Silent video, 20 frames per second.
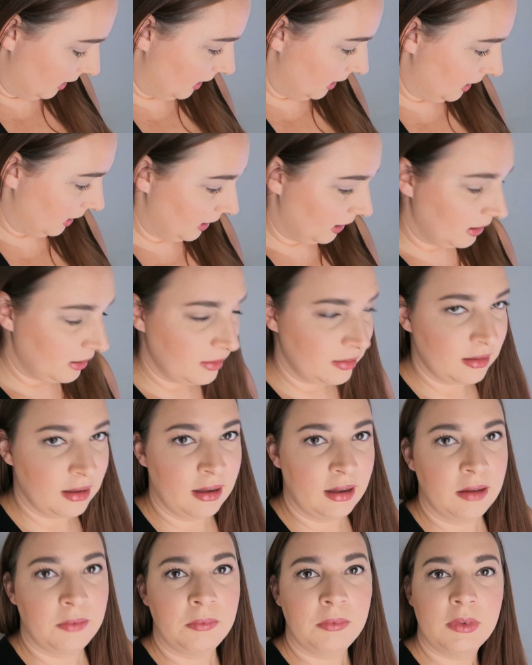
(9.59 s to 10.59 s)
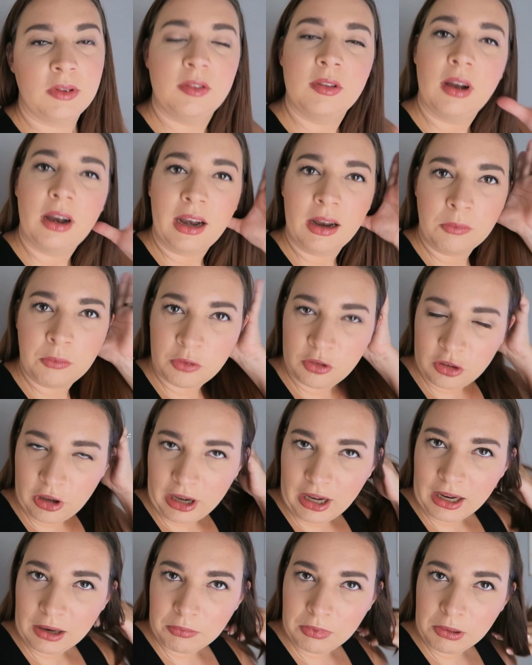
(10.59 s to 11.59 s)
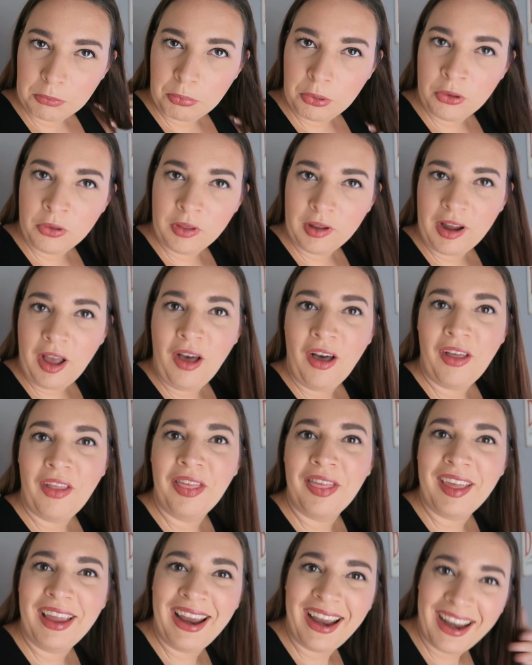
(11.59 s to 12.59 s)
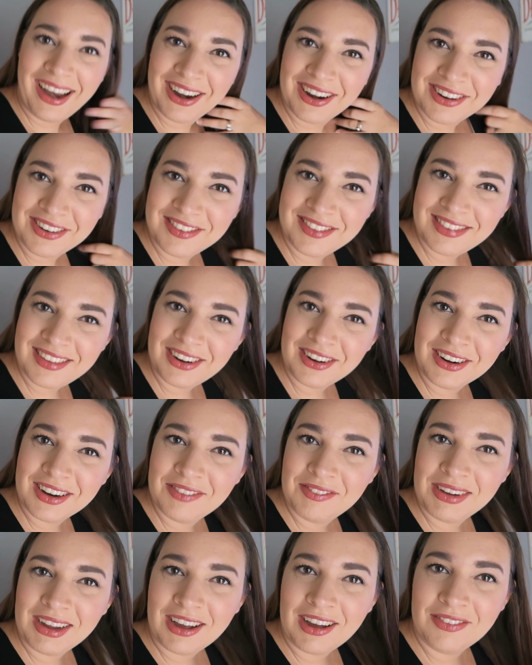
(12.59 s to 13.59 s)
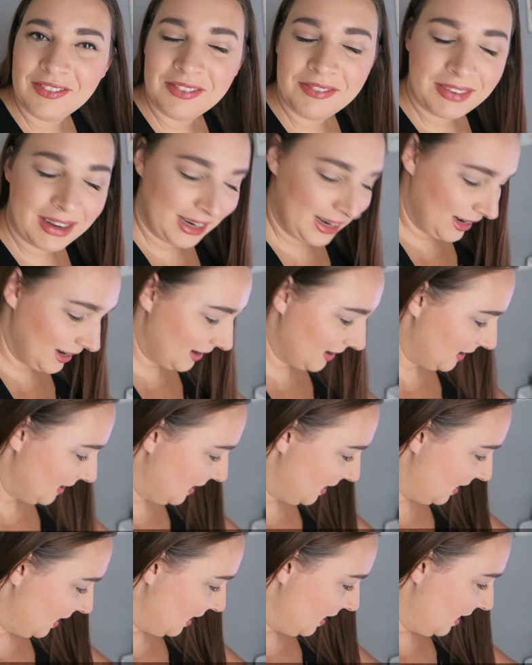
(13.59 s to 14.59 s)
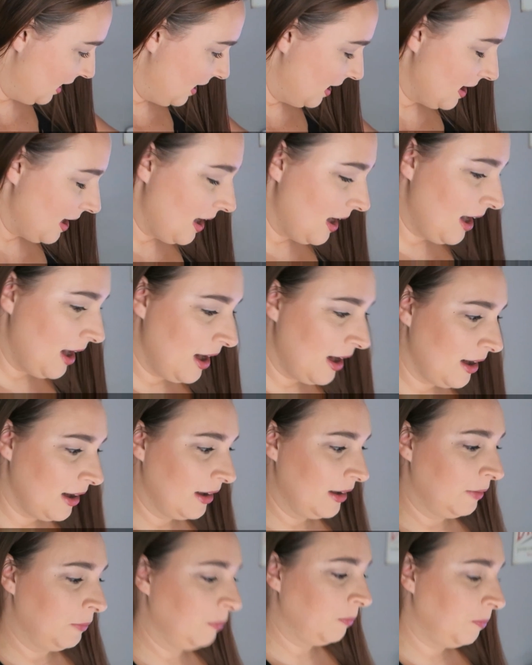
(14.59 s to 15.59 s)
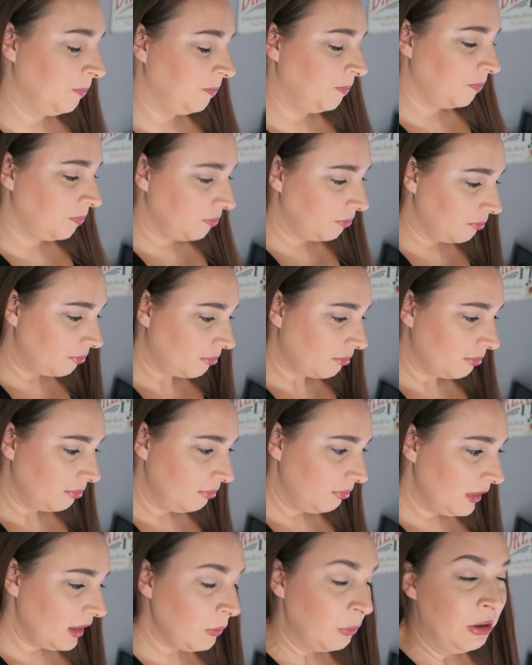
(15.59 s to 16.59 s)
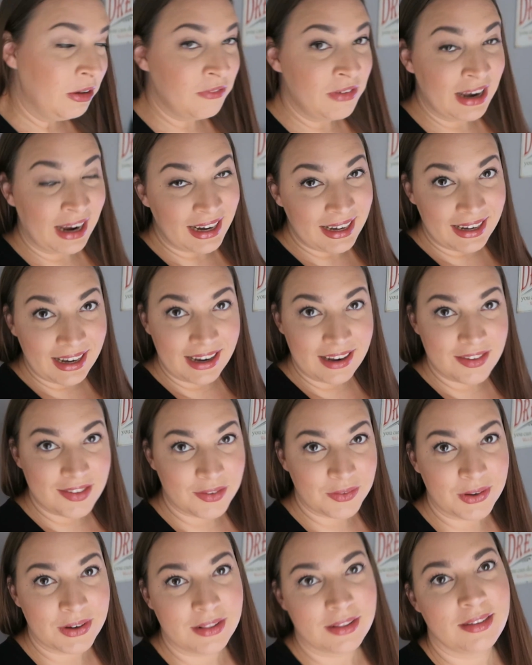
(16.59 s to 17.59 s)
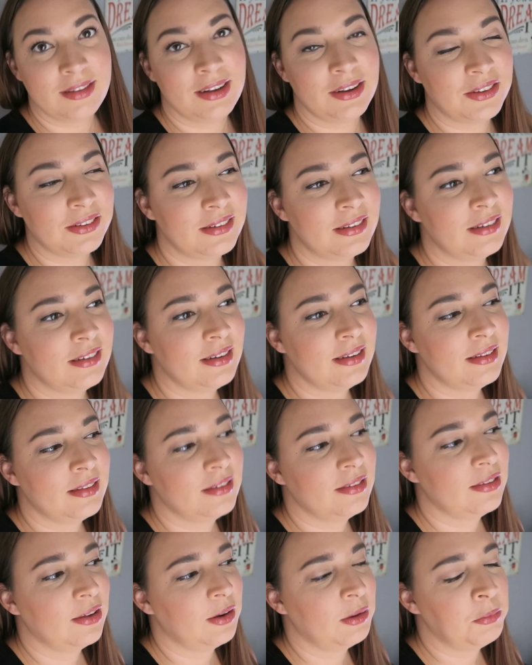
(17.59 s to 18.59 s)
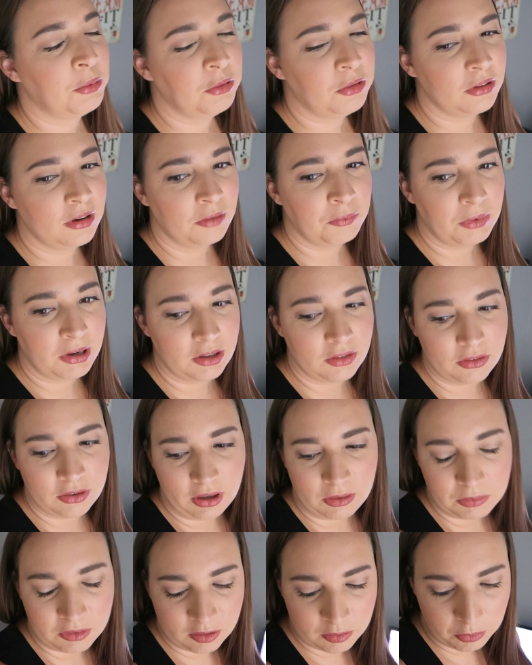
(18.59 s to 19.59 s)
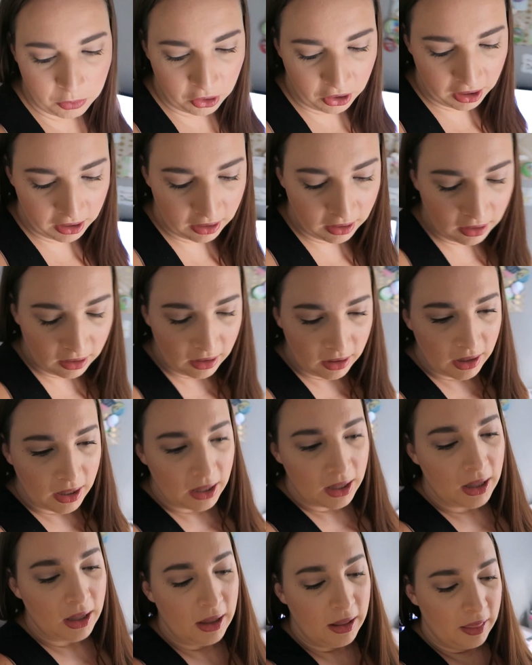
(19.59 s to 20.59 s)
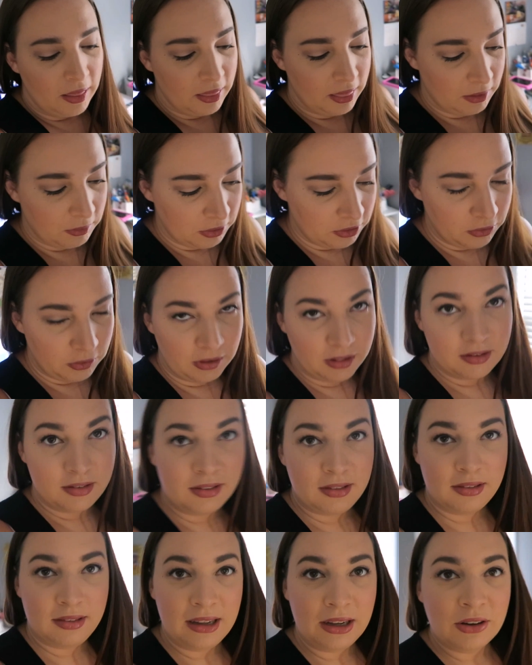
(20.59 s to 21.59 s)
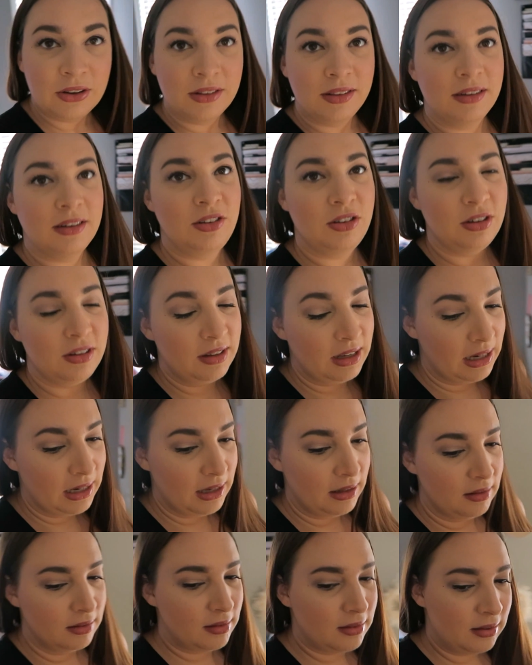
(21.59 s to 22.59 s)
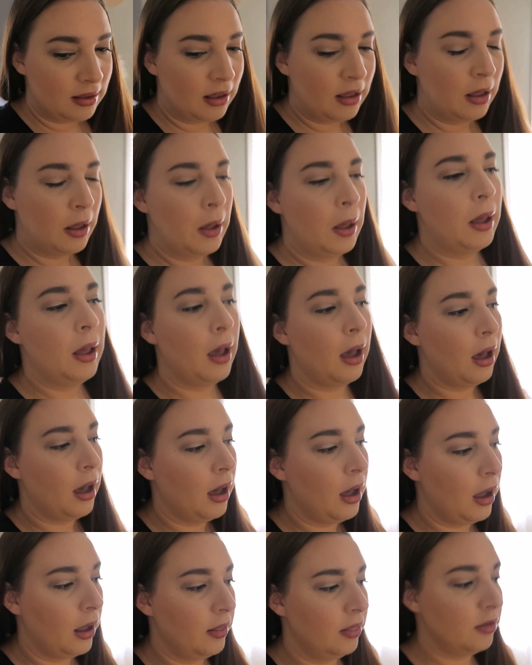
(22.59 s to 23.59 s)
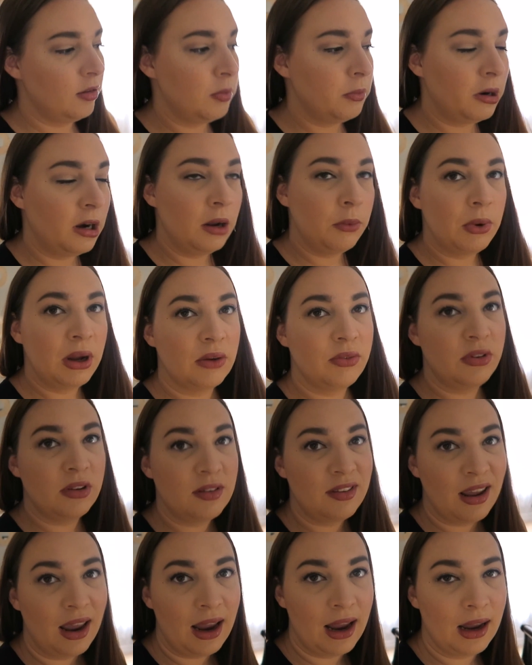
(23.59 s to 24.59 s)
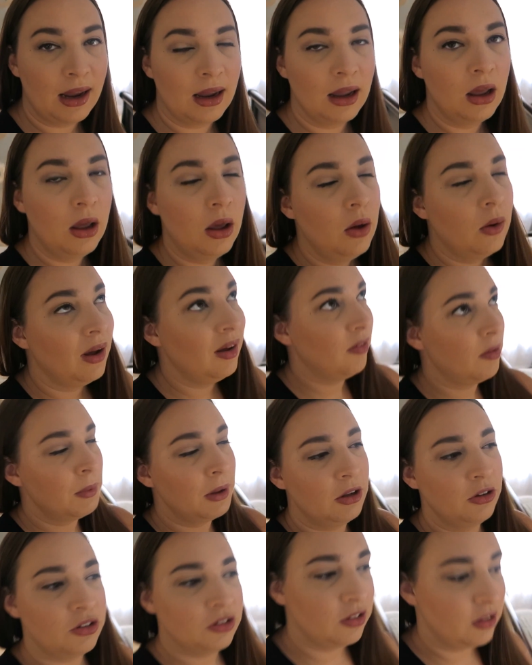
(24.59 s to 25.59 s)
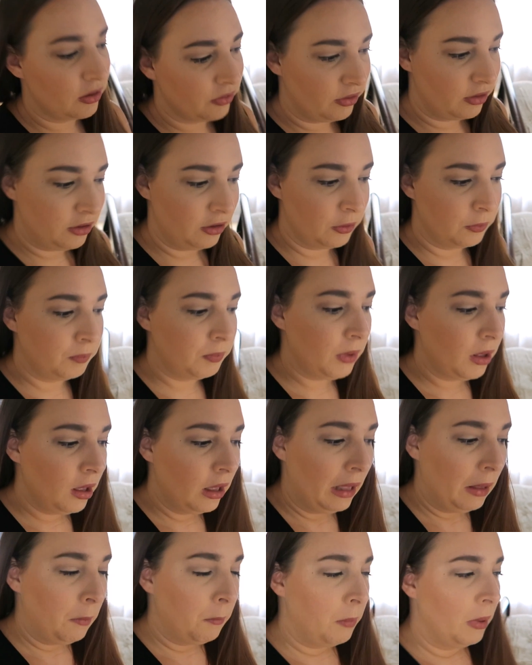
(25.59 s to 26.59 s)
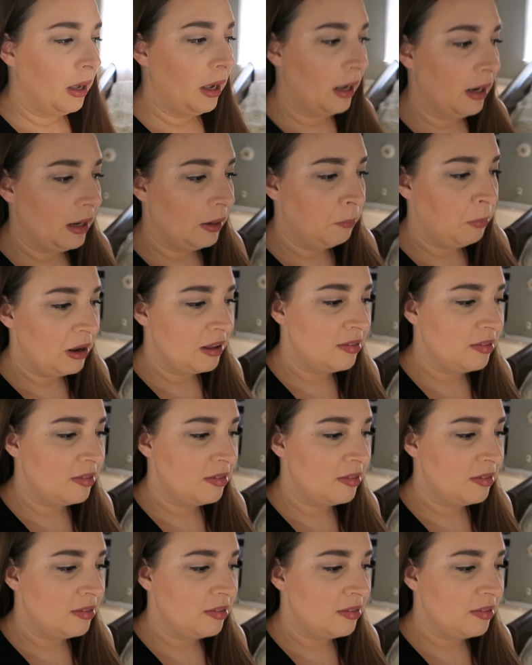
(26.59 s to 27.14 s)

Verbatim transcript: It is, um, sorry, I'm shedding, I'm like pulling all the hairs that are coming off of my hair. Um, we have nine days, we're in the single digits, so I posted on my Instagram this morning that we're doing the single digit dance. Uh, this morning we have to take, we have a bunch of stuff to do. But